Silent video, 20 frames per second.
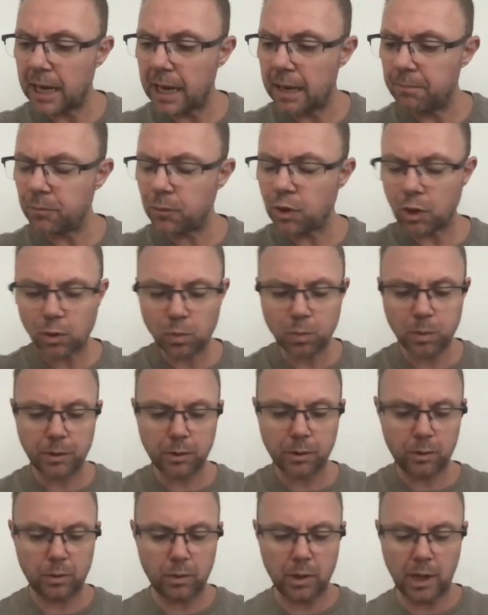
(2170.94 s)

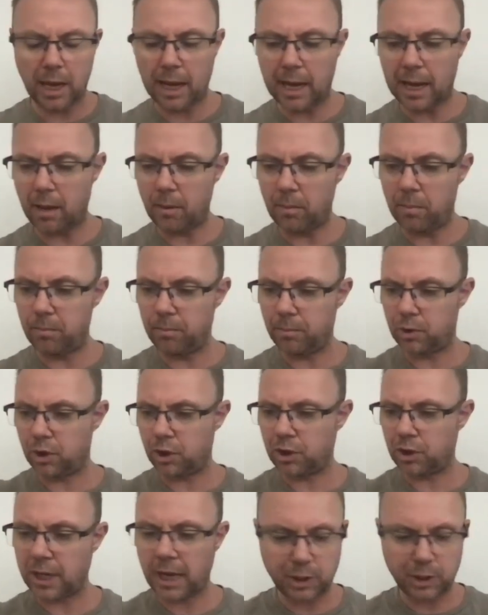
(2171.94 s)

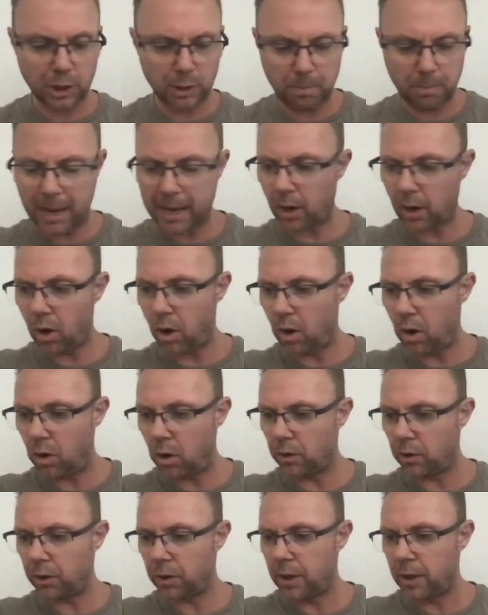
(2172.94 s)
Just touching back
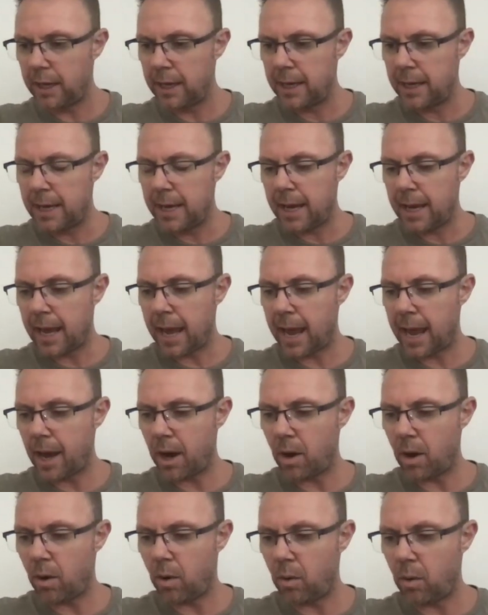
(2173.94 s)
on
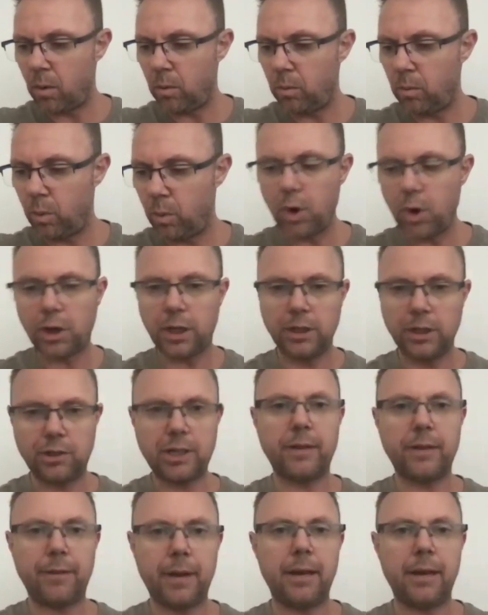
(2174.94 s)
our workers.
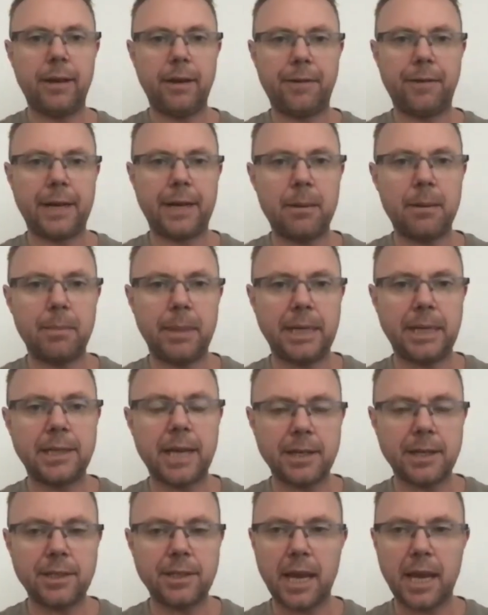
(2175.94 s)
So if a company
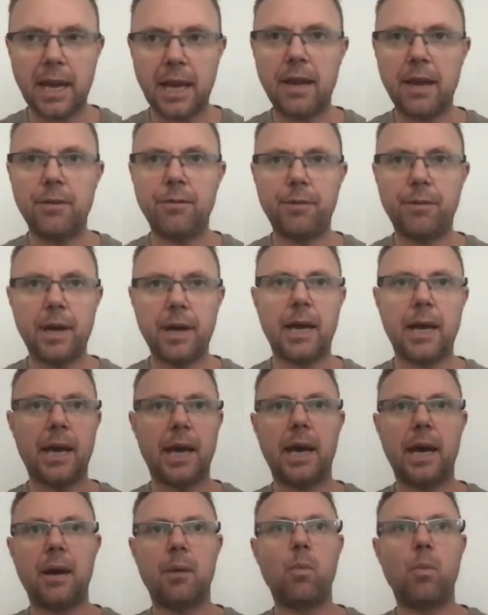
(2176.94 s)
does have
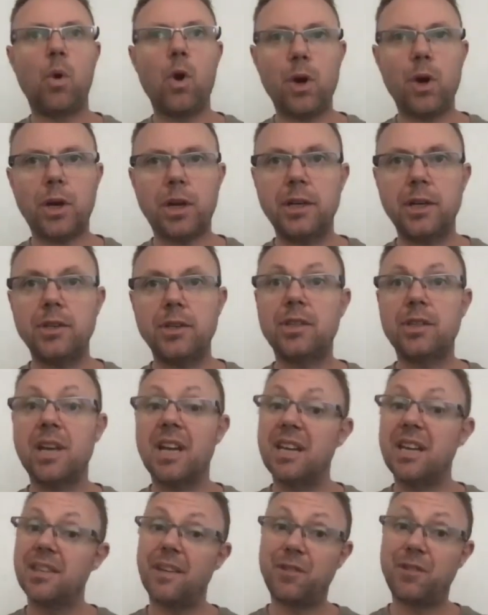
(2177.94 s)
workers,
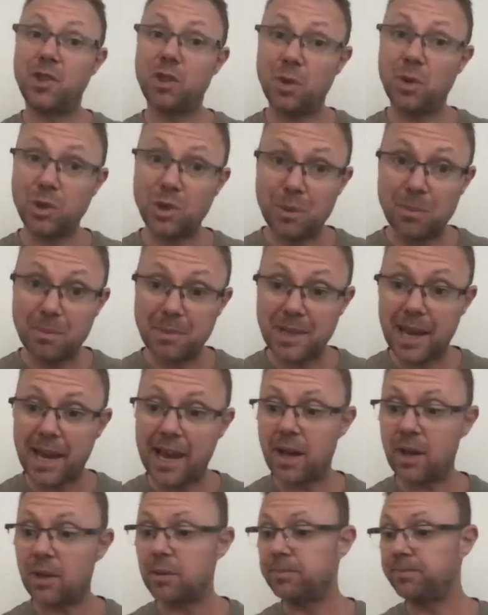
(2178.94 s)
they've stood them
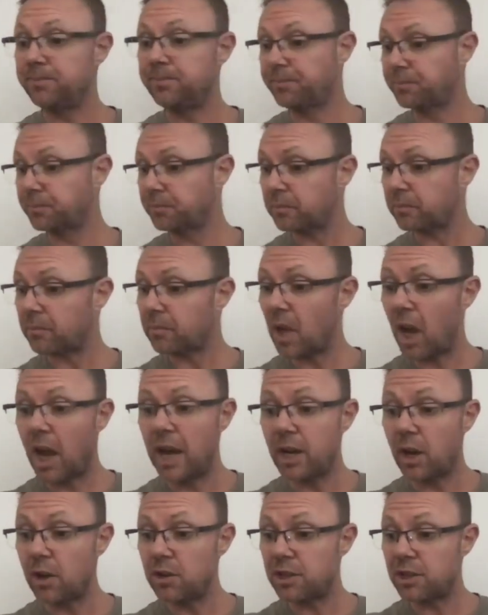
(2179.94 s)
down. I
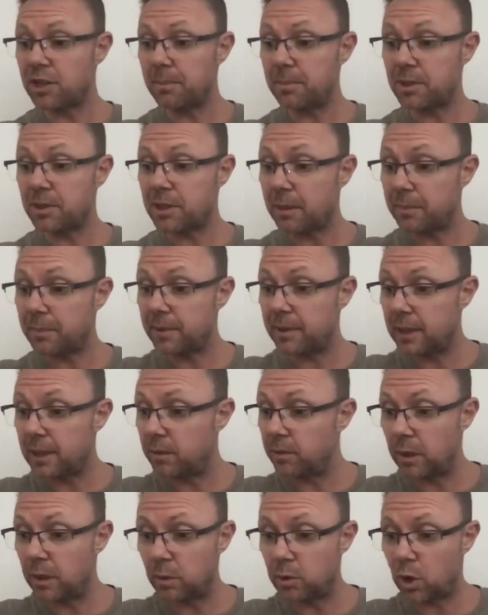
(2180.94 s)
know
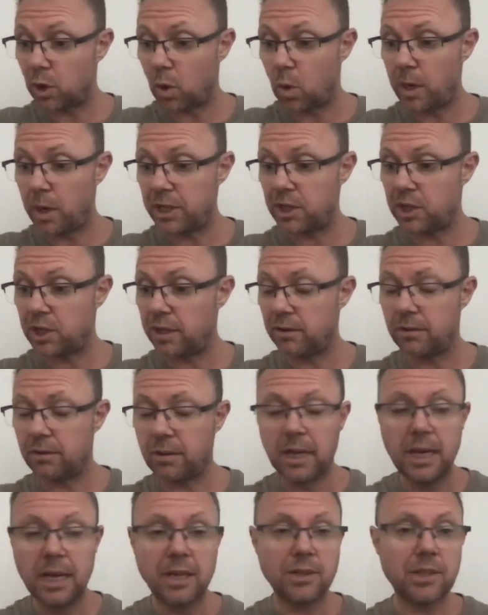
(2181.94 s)
there was a question
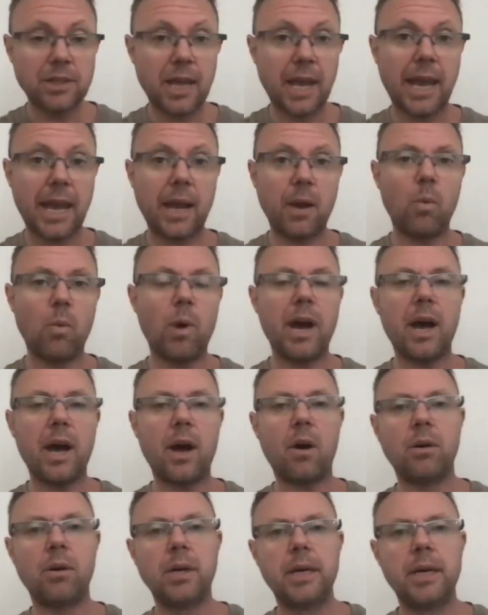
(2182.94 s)
saying, well,